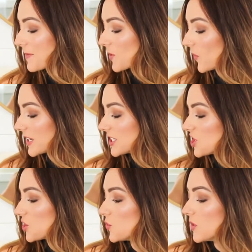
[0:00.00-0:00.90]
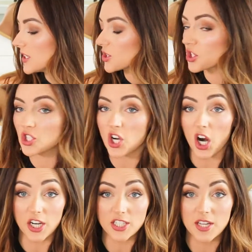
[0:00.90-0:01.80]
I'm going to
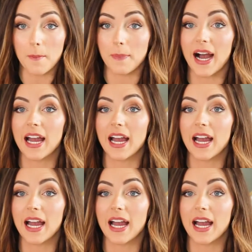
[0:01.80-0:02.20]
start